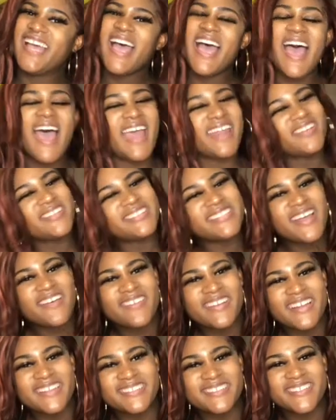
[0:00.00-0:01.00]
I noticed that when
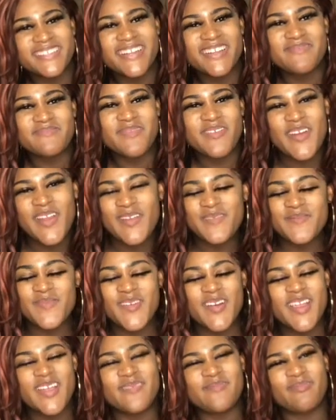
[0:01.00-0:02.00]
I was doing it more and
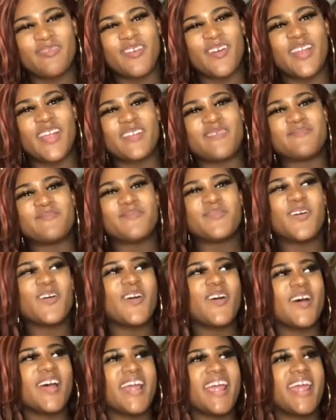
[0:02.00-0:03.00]

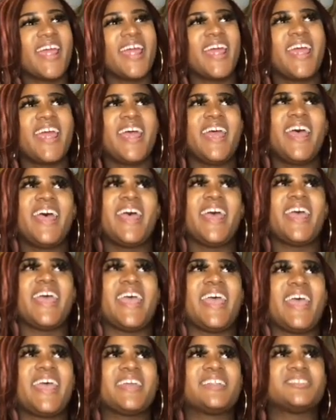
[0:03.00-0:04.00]
more,
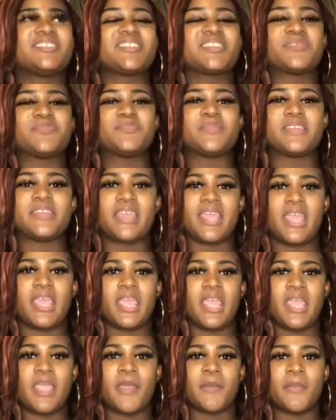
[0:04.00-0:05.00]
it just
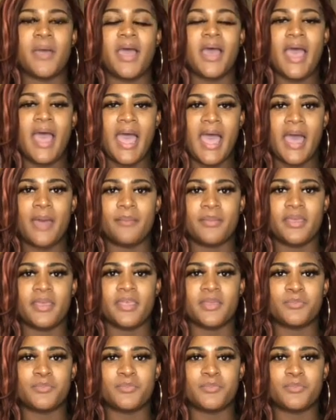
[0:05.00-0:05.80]
became a habit.